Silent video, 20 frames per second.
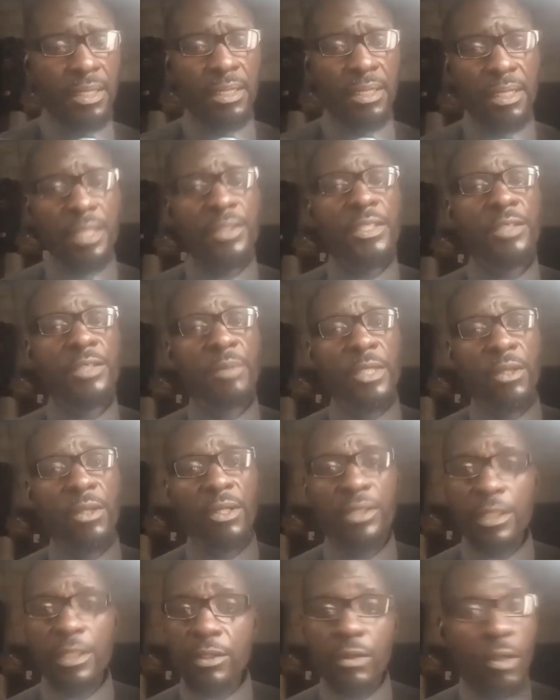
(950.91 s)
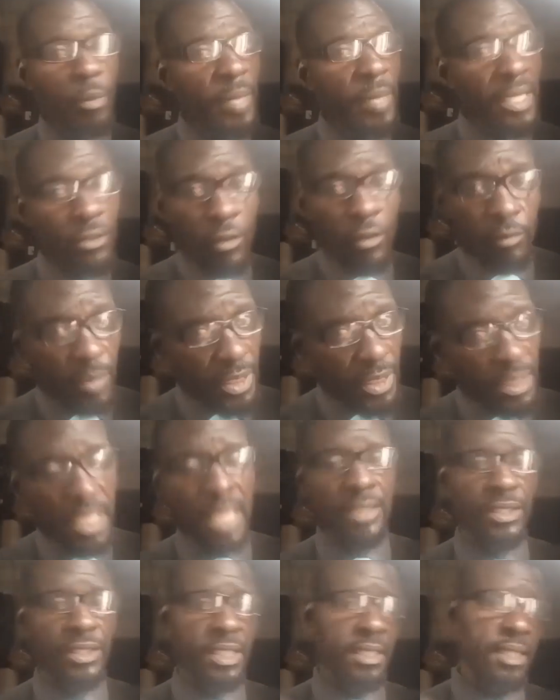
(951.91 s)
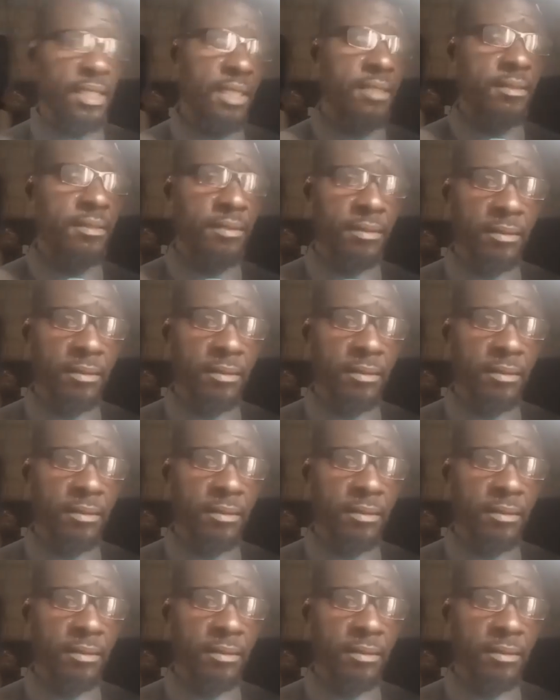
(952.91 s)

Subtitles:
This is because it's not part of Benin agenda.